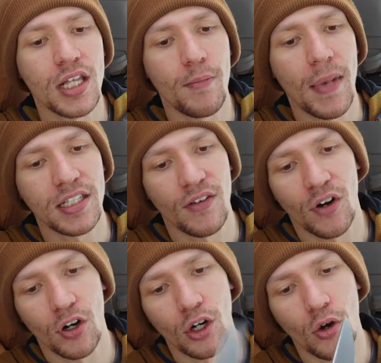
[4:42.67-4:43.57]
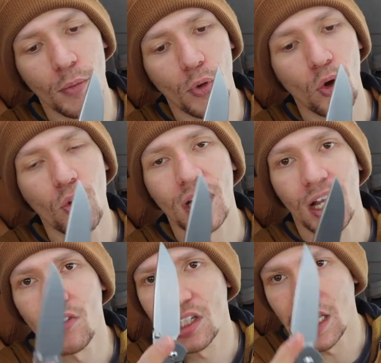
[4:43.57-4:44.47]
it makes a very notable
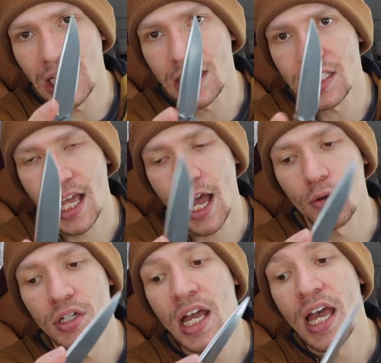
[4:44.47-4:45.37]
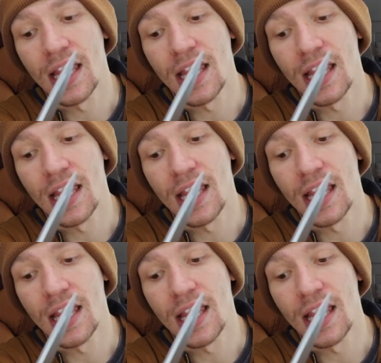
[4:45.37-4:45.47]
kind of clicking sound